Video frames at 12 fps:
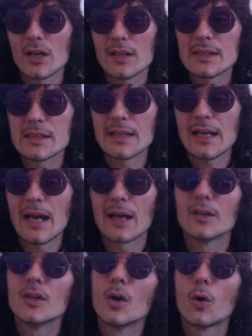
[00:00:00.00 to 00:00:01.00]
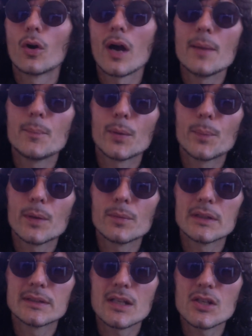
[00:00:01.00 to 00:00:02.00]
targets that. Or
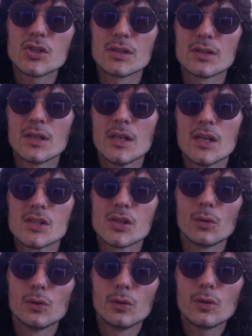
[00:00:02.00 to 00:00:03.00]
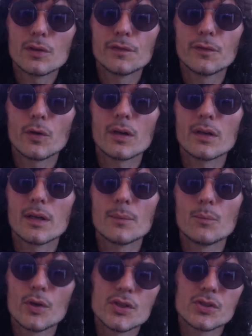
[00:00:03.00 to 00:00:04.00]
hyperpigmentation. So look for a
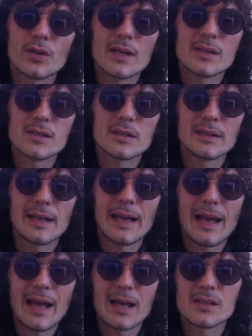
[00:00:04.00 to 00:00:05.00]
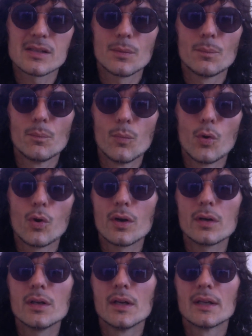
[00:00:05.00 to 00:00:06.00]
moisturizer that has
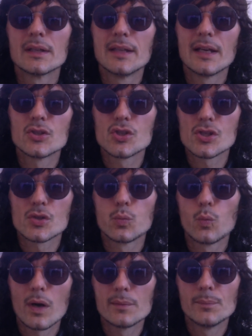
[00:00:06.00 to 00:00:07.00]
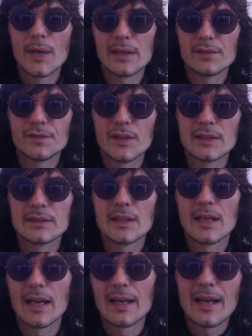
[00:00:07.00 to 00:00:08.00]
more than just one benefit
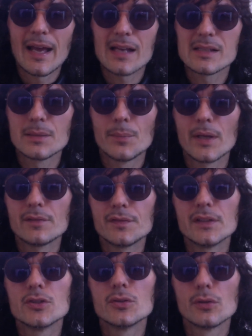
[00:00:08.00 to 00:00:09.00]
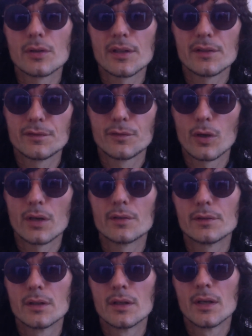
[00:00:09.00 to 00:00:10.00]
and has the benefit you're looking for
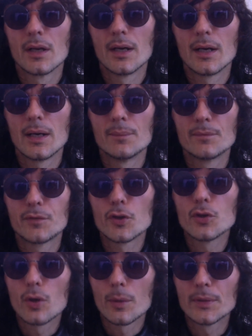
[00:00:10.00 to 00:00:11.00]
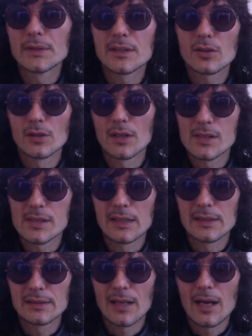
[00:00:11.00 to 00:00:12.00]
your particular
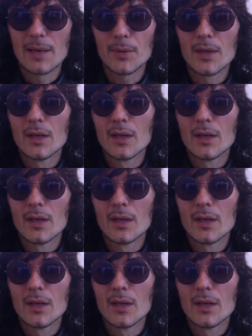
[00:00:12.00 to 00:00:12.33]
skin type.